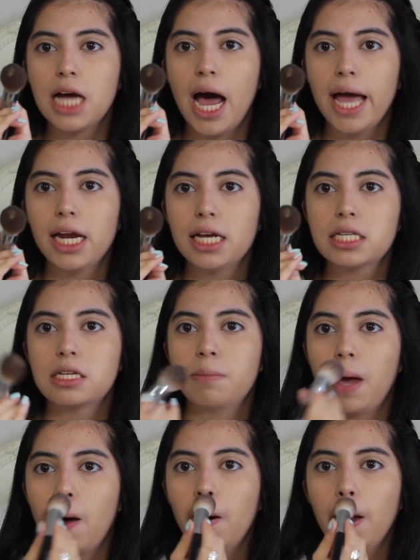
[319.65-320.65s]
tiniest
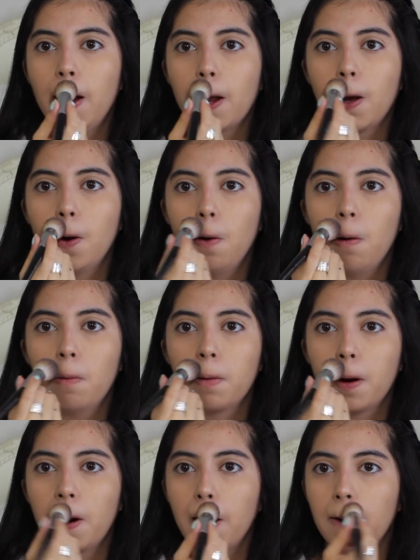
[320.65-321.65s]
amount, and I go
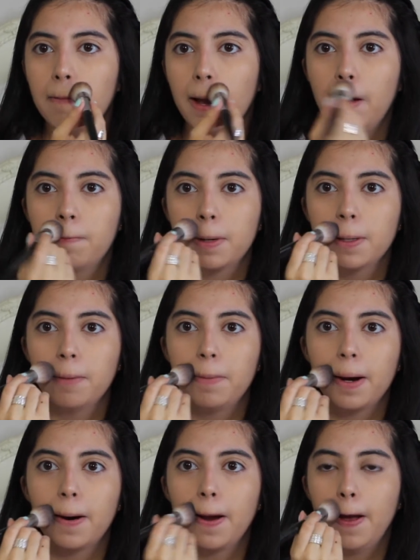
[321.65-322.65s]
over my upper lip
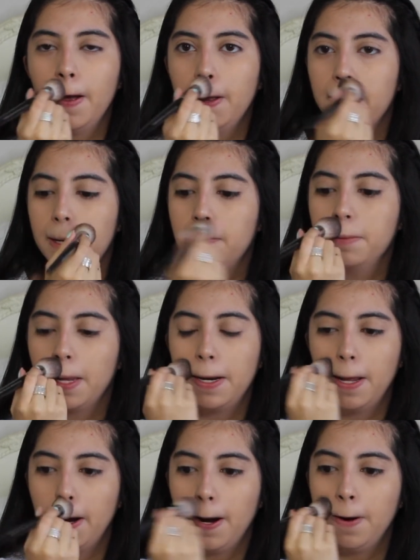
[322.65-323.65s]
area to
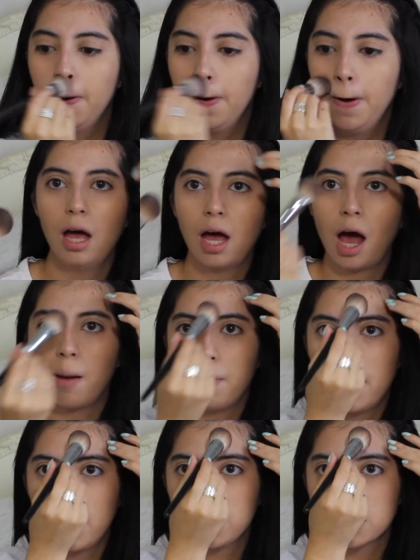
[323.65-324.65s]
blend that out.
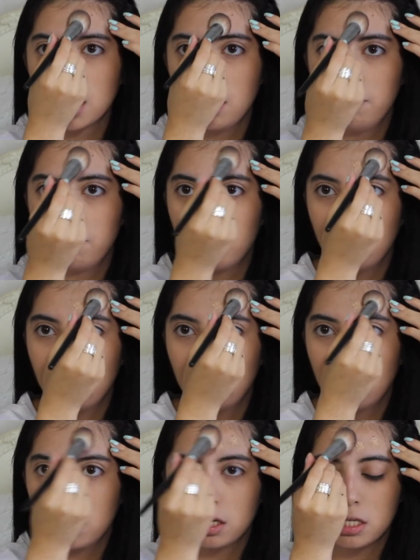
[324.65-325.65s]
And I just kind of
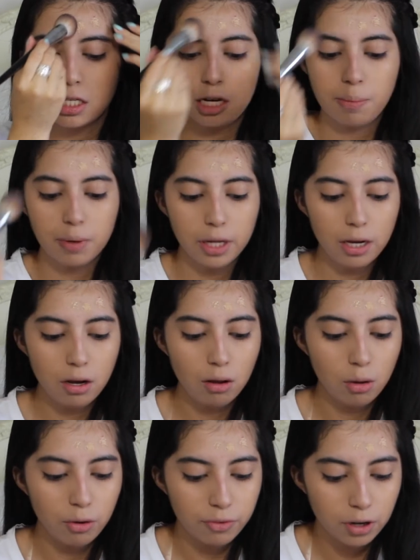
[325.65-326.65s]
stipple it
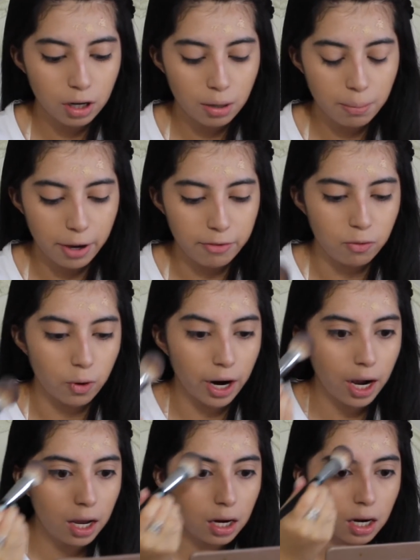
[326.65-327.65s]
all over my
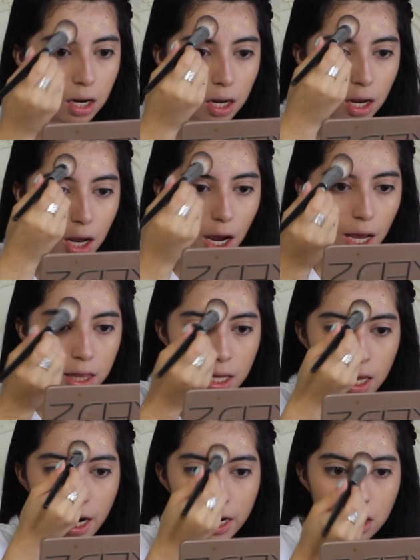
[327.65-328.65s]
forehead, and
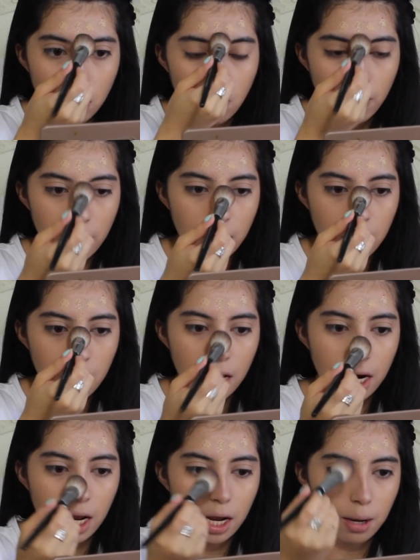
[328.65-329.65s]
then I go in
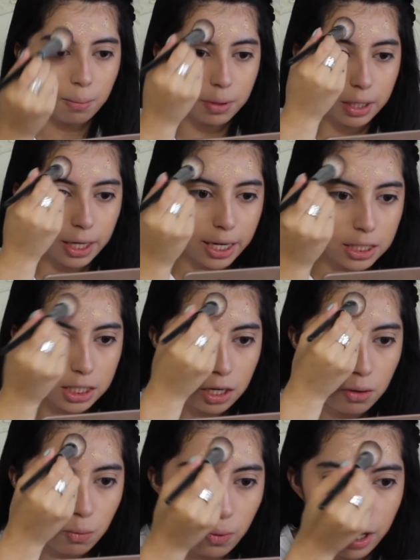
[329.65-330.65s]
and I blend
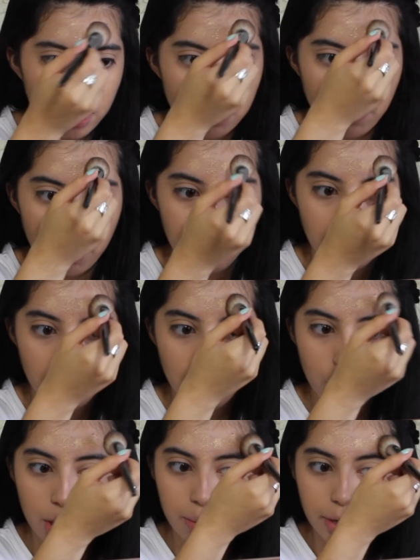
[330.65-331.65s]
it with my
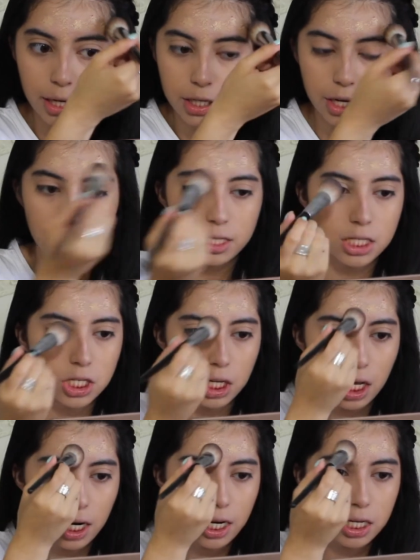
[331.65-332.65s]
beauty blender, because it's a
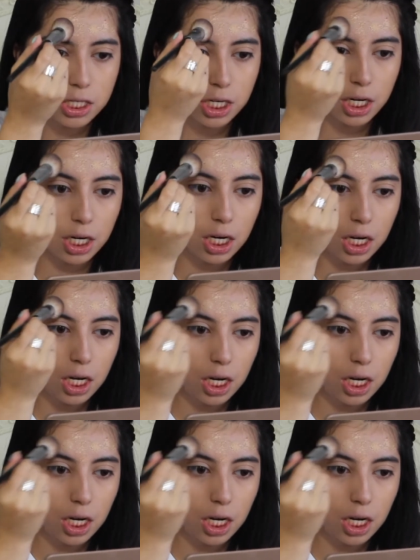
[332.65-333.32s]
lot easier